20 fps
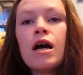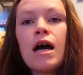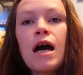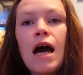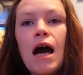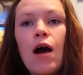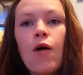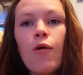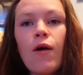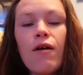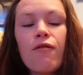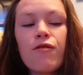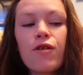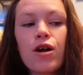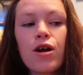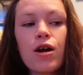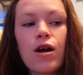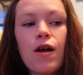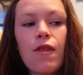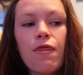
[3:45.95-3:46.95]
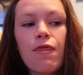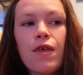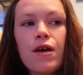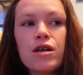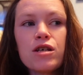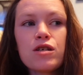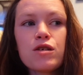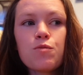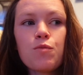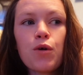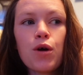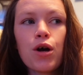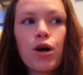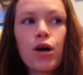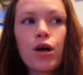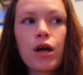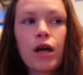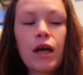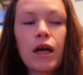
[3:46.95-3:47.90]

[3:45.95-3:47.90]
However, this book,